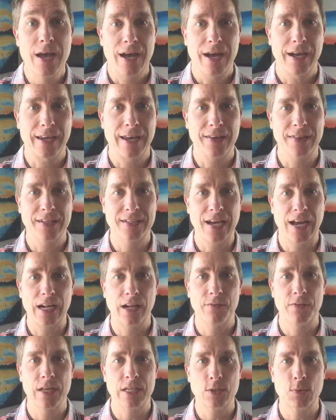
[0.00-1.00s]
Again, the title
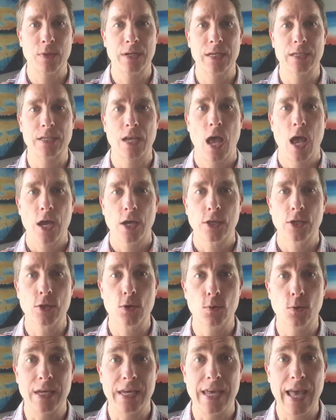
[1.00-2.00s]
of this one is
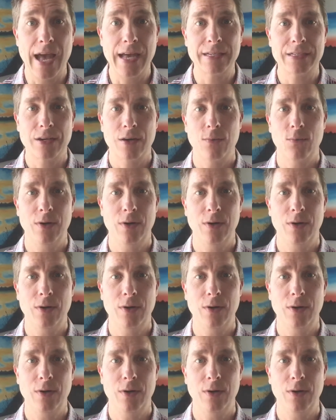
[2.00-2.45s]
You Get